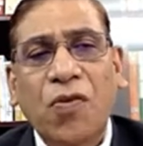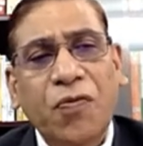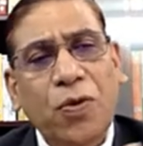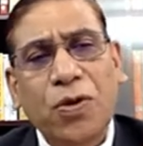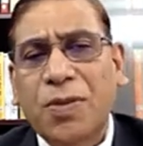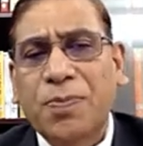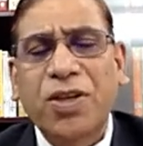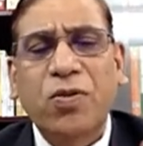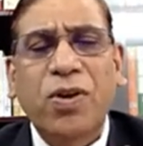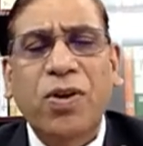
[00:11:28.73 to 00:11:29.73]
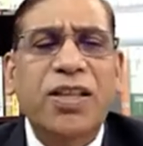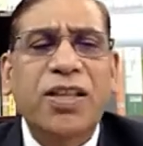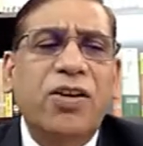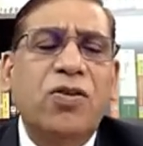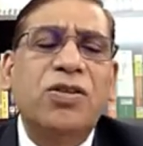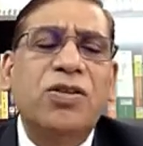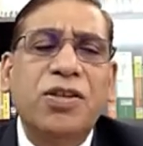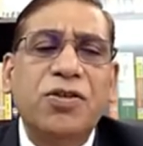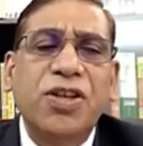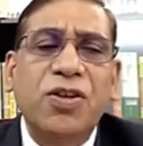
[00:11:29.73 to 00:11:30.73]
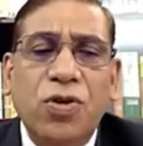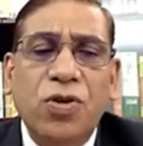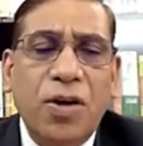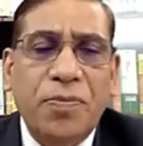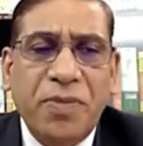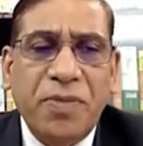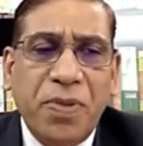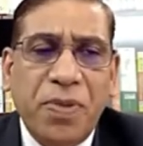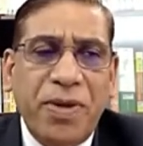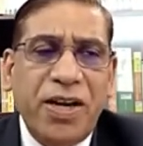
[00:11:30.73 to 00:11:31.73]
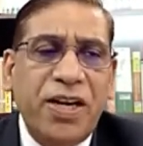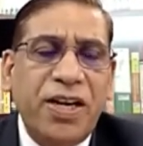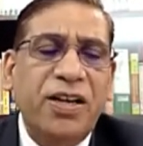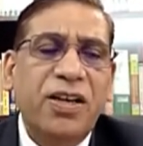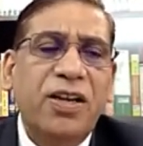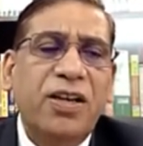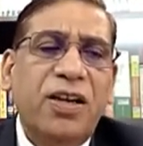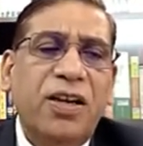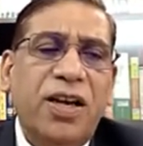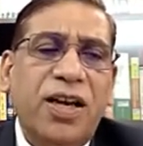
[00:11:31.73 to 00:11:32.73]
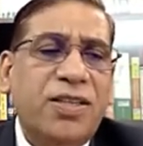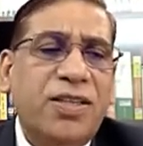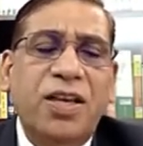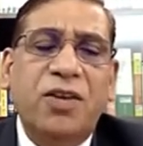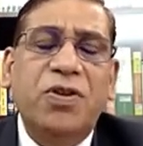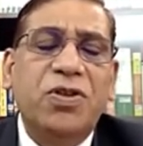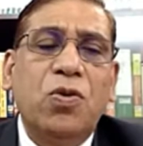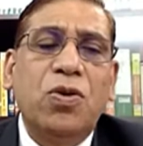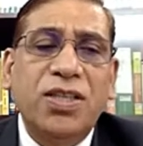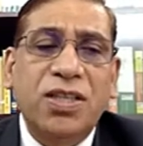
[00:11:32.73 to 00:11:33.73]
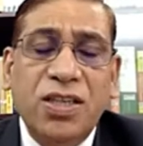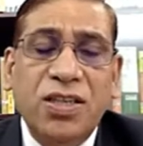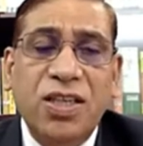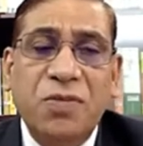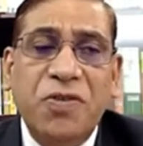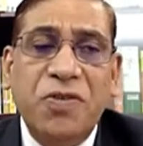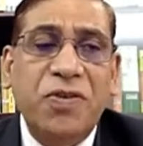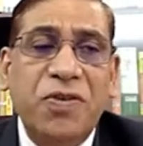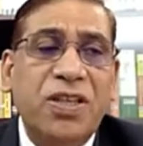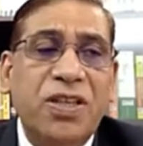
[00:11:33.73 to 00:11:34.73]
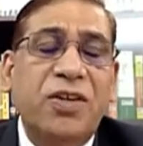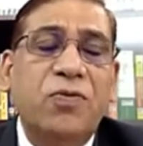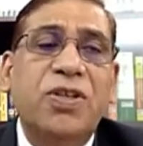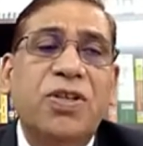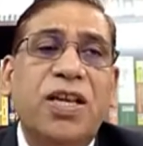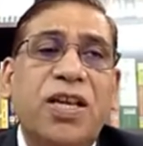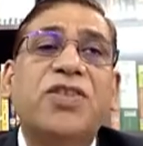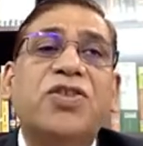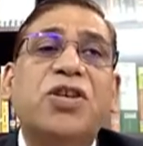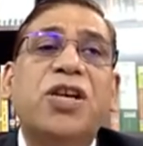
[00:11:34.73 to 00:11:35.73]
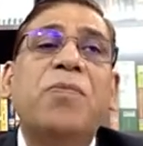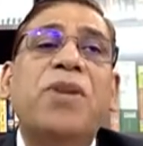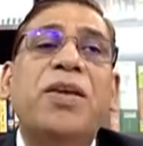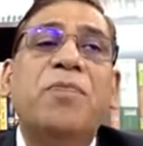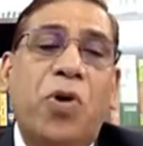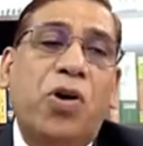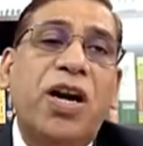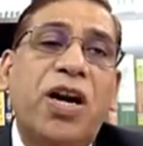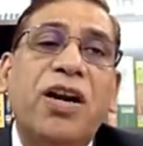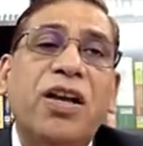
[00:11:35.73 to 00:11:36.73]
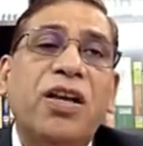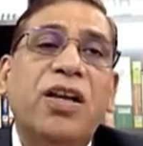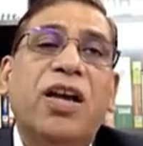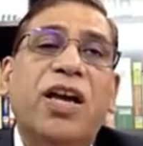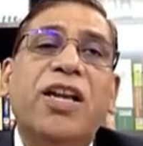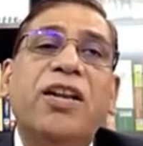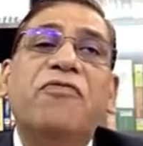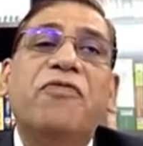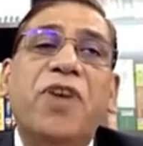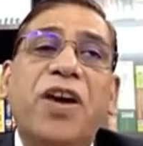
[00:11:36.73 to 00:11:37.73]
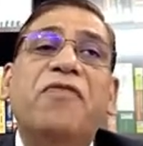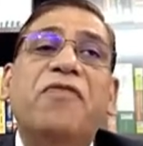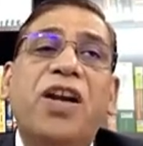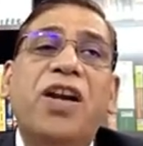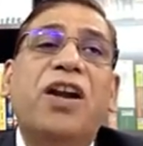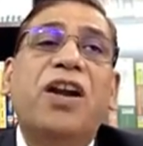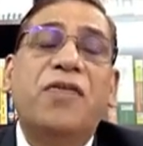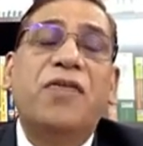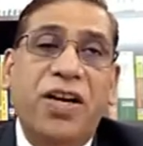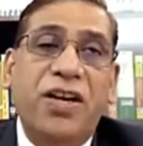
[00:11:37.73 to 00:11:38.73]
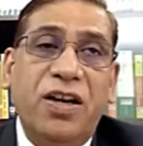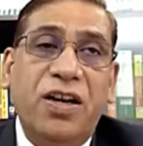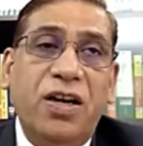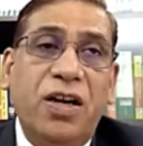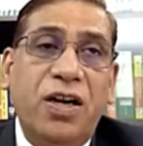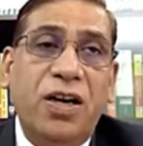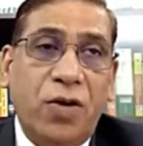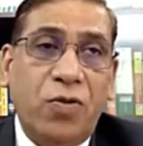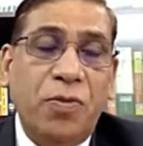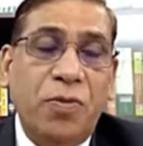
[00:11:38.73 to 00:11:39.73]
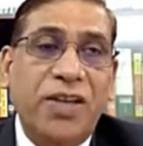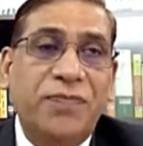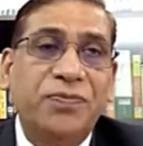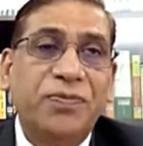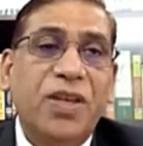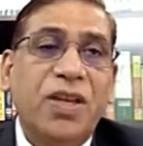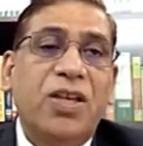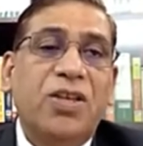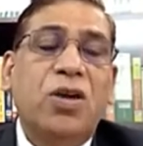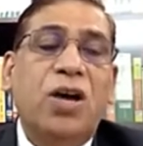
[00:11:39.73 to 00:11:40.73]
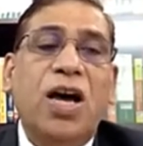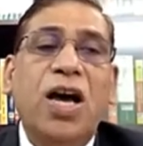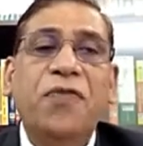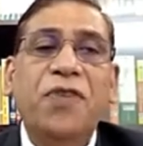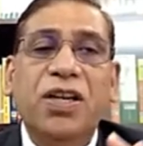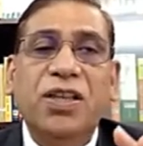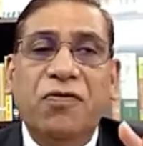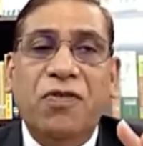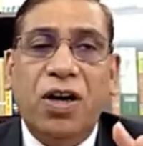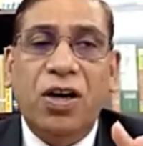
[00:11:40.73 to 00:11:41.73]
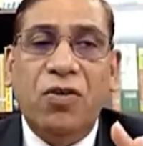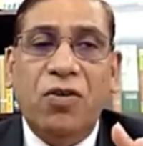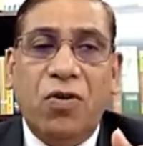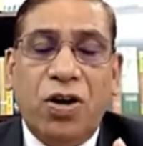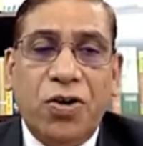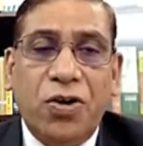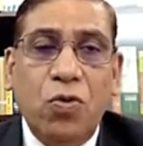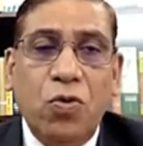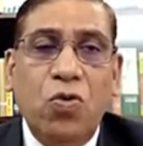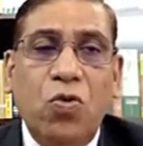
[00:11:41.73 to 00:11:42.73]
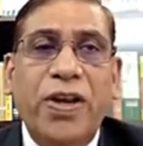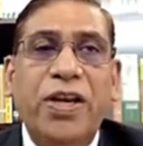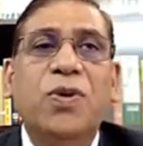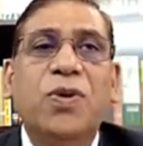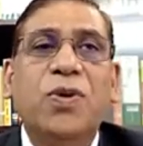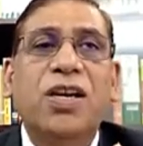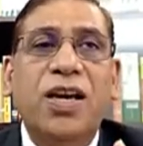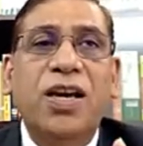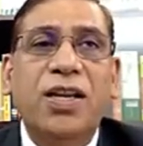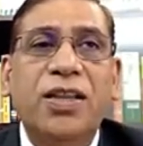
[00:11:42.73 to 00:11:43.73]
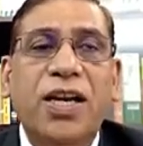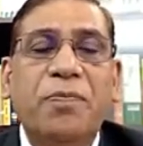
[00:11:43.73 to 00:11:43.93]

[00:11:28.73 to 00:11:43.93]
Of course, subsequently, that constitution could not be implemented as there was no consensus, but was it was an extremely important and very well drafted uh, document. So after the World War II, when it was clear